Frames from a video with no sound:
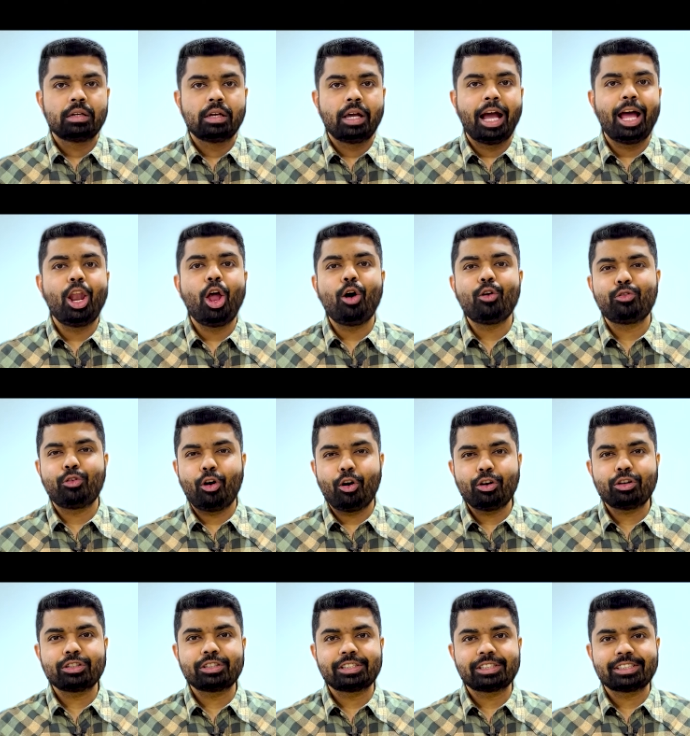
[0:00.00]
Hello
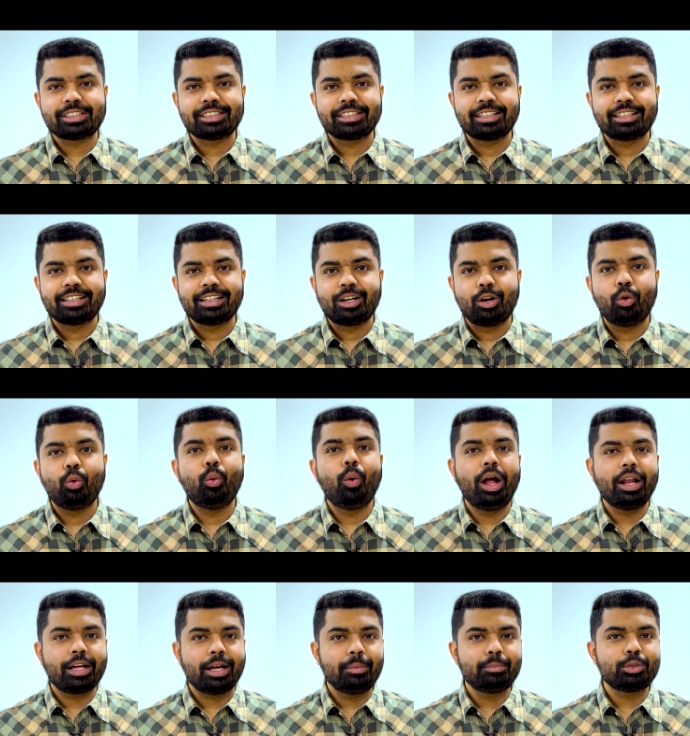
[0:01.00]
folks,
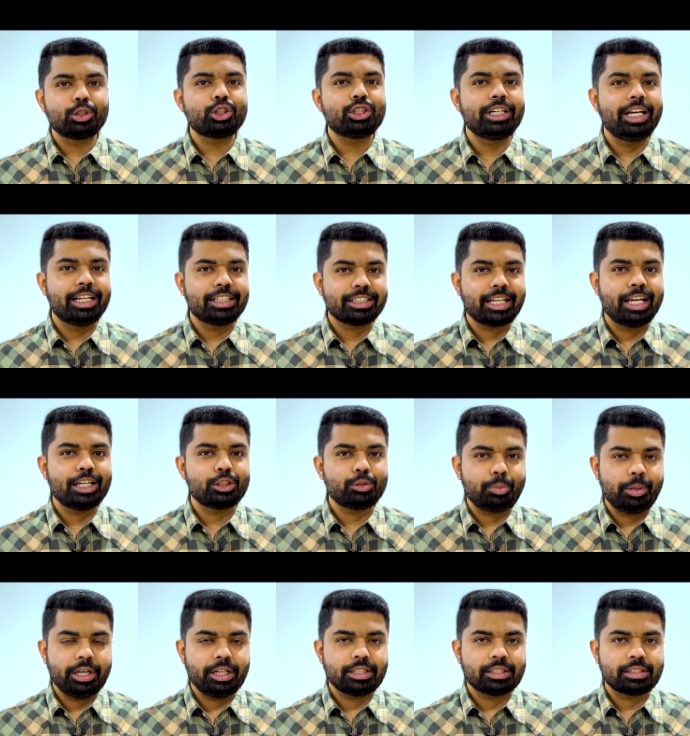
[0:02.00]
welcome to CSK
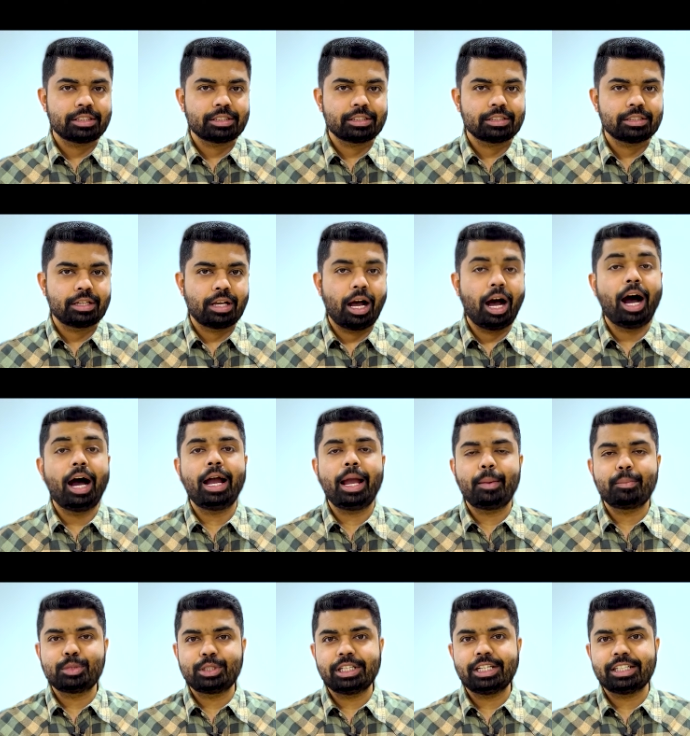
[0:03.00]
Speaks. I am
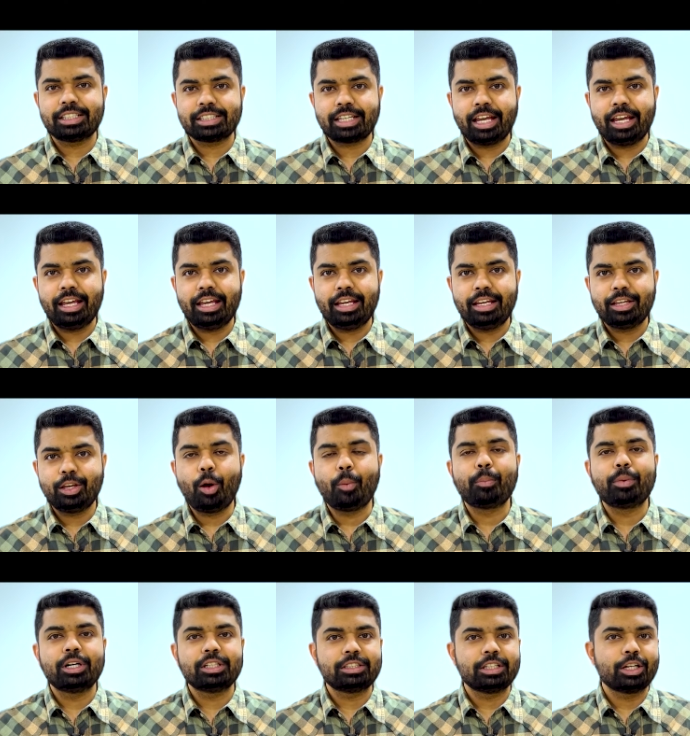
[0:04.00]
CSK, your
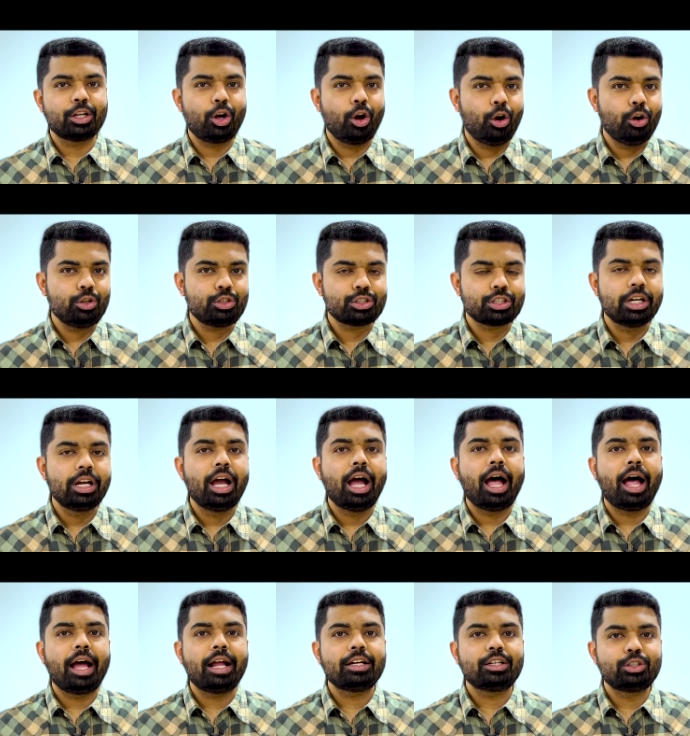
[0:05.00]
personal coach,
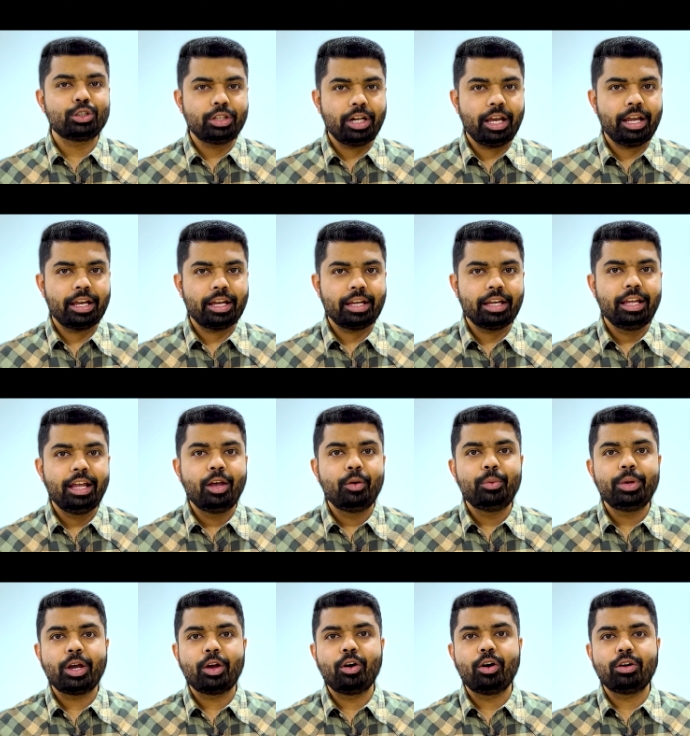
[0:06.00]
and today we
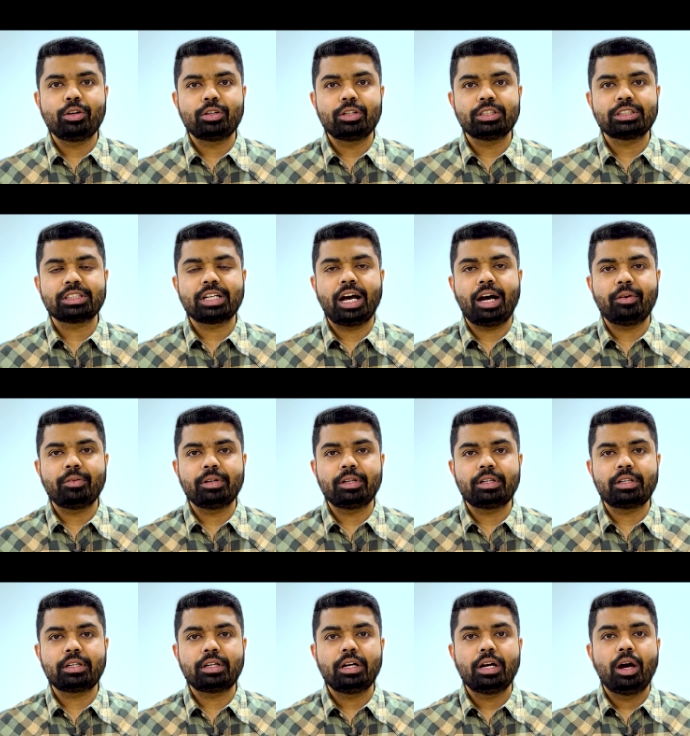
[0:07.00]
are going to
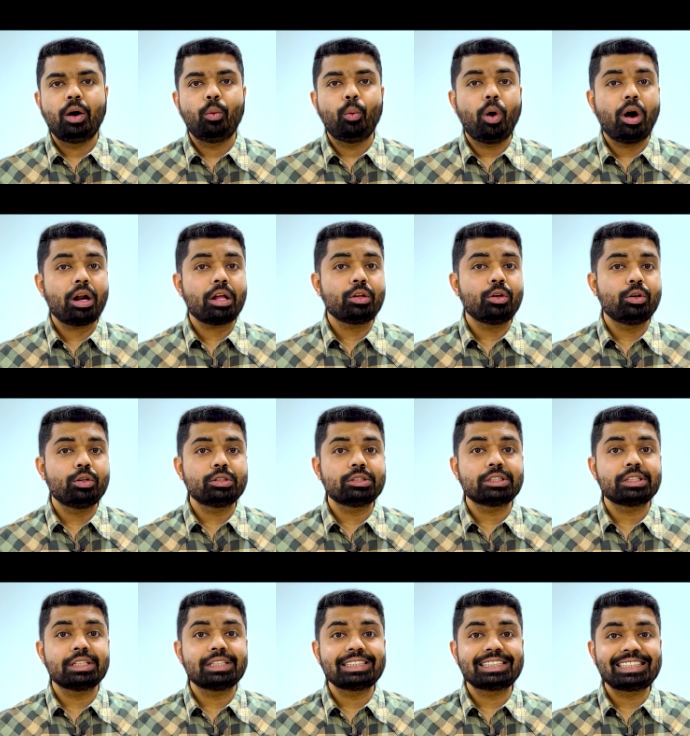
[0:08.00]
discover what are those
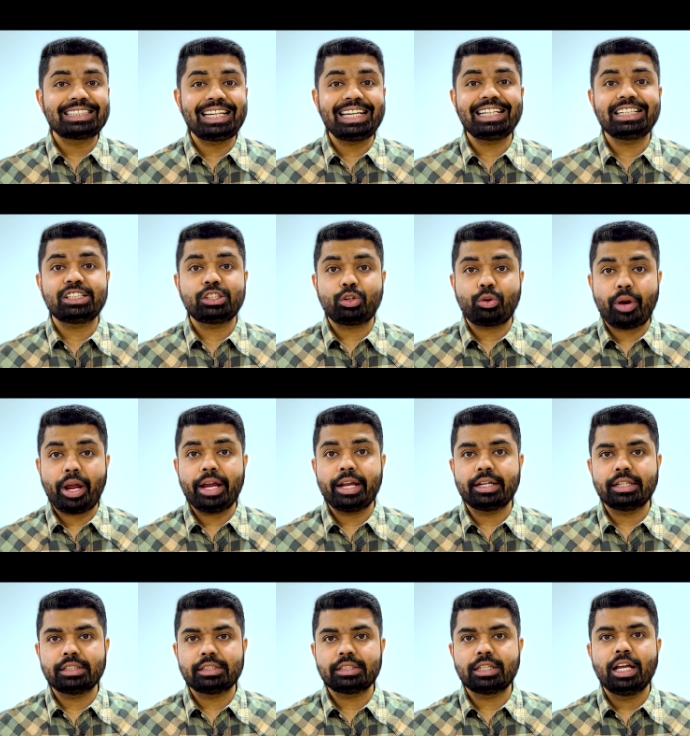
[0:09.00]
6
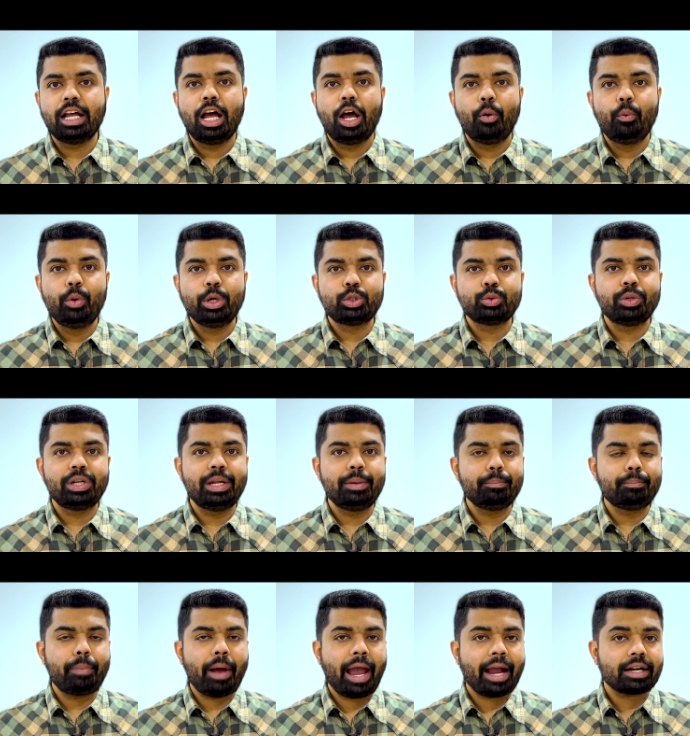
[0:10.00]
trends which will
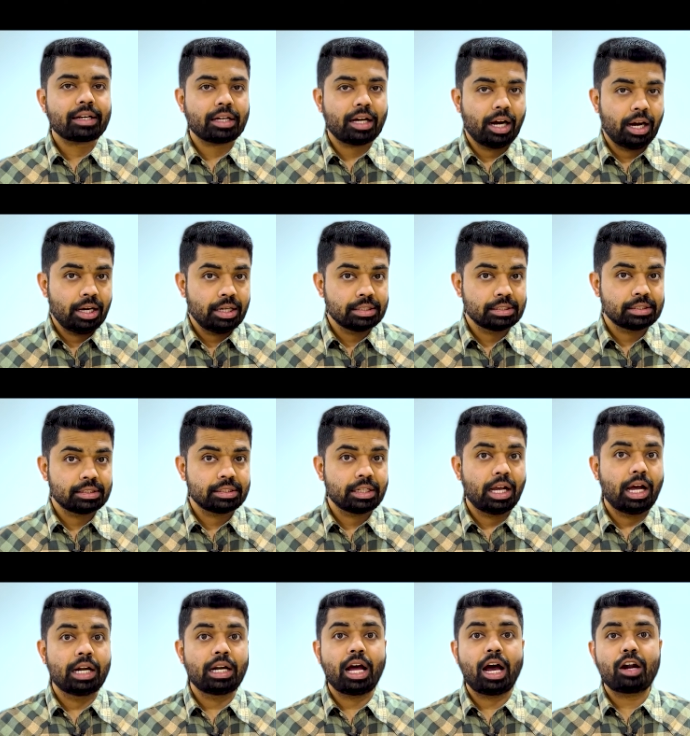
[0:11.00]
impact us
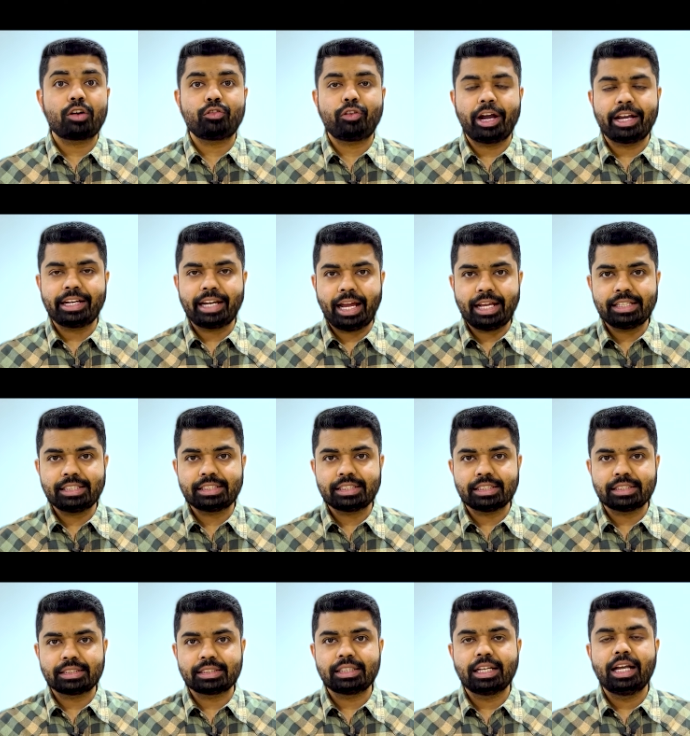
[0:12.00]
and our
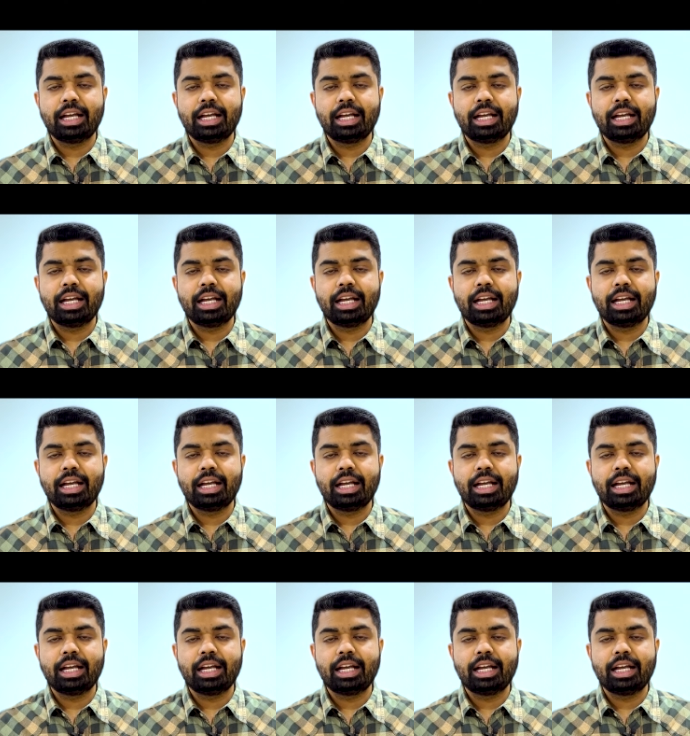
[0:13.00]
finances